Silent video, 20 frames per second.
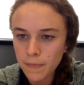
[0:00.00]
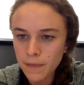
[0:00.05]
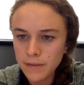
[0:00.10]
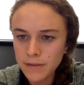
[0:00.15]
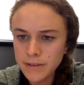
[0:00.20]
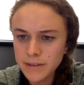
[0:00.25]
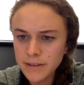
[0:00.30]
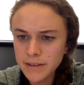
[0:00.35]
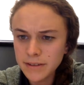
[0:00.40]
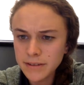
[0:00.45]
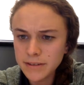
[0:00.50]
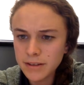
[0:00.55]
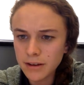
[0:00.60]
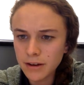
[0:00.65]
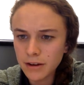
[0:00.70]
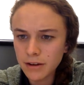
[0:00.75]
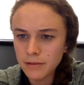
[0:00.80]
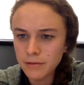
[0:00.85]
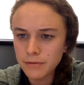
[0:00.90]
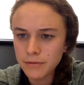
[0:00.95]
These standards
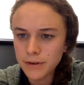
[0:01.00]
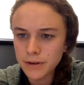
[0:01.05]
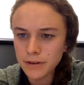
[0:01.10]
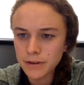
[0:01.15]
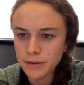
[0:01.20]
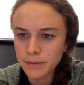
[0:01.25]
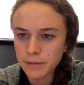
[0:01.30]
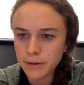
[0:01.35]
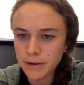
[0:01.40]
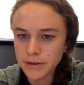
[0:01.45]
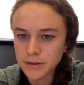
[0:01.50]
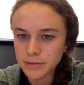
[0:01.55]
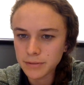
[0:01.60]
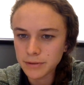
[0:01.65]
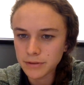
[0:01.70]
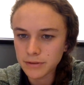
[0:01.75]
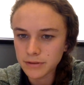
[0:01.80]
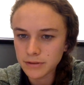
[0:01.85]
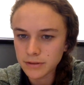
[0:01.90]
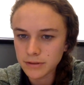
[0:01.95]
unfairly punish
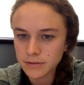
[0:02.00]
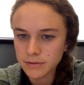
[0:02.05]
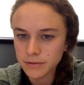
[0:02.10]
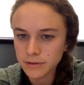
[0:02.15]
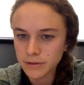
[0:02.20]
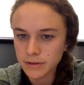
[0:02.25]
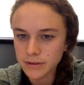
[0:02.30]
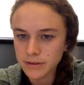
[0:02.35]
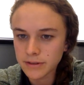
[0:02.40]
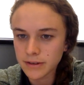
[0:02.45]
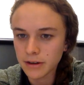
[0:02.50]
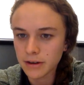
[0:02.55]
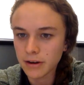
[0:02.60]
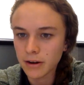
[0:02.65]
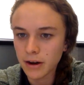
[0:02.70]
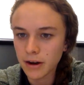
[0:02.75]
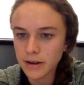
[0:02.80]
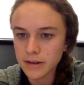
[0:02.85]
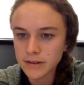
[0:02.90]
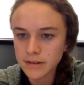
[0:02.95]
producers for a sunk
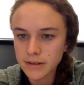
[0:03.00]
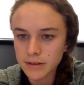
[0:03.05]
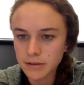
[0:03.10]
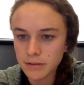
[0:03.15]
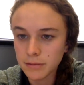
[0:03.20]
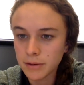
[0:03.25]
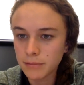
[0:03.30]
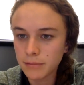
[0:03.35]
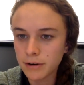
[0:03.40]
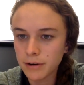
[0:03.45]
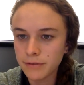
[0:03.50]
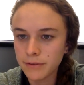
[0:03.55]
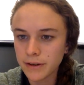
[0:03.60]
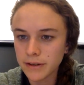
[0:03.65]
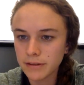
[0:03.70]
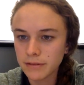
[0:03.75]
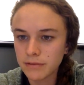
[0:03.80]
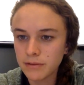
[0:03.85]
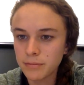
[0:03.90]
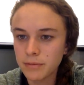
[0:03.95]
cost. It would be more
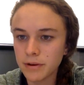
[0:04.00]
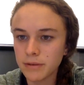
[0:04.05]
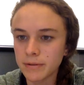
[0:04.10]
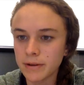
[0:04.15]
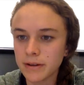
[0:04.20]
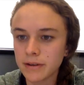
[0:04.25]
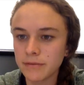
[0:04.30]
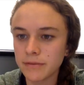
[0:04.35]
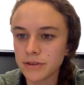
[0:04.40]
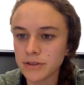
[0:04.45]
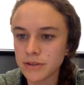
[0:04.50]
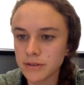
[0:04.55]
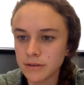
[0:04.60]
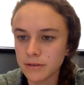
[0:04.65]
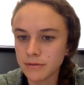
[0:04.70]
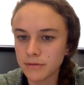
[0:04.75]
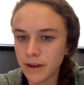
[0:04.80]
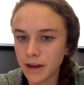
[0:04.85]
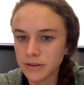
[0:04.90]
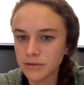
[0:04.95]
effective to prohibit conversion
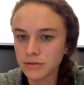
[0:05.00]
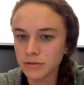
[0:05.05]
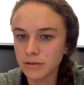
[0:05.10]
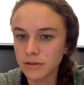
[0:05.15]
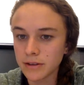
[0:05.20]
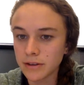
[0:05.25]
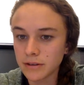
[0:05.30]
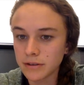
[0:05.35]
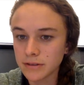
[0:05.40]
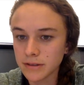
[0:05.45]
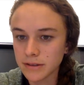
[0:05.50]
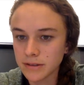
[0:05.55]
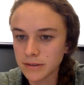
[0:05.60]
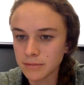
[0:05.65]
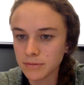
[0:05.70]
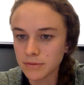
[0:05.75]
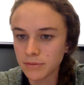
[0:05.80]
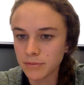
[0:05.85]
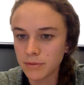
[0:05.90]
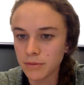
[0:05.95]
of natural
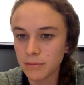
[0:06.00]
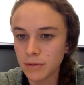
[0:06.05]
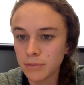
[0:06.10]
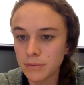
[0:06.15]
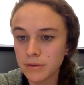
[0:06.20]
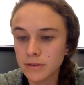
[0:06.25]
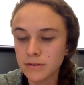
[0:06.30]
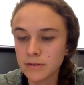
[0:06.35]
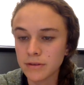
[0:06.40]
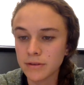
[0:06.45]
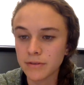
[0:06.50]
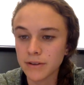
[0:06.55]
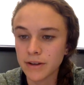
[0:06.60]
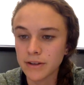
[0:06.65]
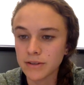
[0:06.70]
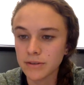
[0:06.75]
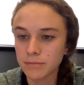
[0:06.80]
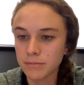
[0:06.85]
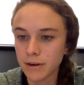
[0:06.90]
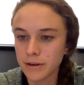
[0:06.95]
ecosystems from the moment the
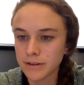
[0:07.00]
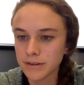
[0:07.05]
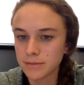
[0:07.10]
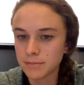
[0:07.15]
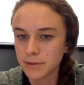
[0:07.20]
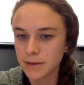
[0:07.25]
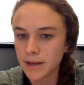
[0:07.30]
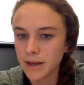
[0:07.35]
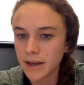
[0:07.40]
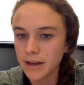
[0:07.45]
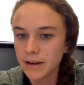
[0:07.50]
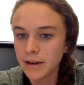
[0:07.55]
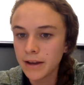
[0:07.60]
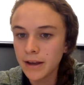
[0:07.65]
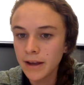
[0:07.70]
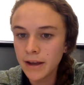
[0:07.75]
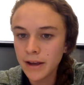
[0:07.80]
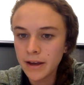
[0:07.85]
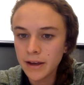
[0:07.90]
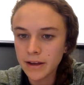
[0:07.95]
certification process began
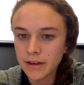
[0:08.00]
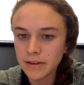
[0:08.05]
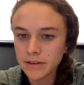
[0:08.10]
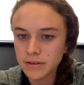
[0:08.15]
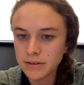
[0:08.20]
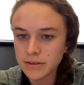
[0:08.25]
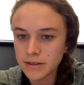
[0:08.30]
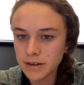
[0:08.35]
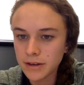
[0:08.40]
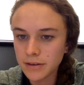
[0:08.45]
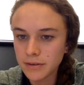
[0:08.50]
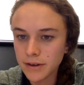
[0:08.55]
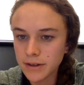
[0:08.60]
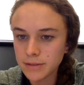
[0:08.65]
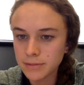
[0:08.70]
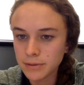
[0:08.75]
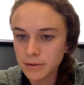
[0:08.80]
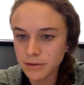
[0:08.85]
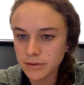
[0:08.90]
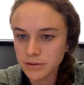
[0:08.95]
and to
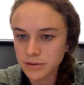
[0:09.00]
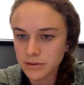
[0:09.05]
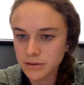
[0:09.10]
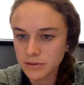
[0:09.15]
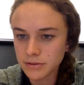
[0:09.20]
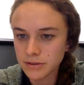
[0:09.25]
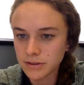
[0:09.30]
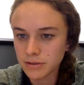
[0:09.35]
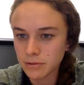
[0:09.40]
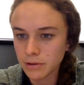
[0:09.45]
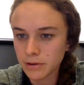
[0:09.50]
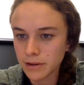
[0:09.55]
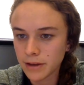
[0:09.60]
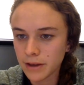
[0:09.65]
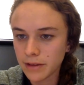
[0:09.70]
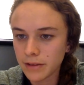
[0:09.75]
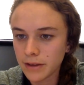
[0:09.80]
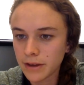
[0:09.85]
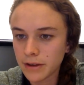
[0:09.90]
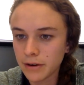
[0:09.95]
incentivize producers to restore
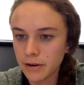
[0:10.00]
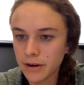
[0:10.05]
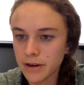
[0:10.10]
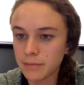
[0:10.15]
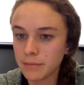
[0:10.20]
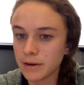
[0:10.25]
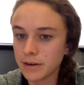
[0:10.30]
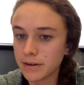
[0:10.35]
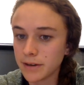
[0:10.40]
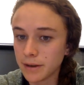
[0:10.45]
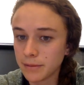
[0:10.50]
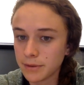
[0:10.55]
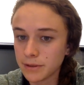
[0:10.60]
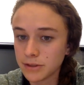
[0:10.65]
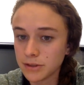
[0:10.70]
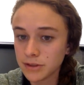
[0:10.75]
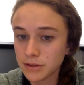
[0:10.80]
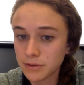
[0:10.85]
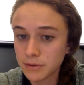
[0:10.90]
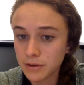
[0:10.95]
land that had already been
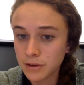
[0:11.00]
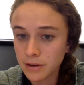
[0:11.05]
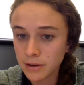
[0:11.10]
damaged.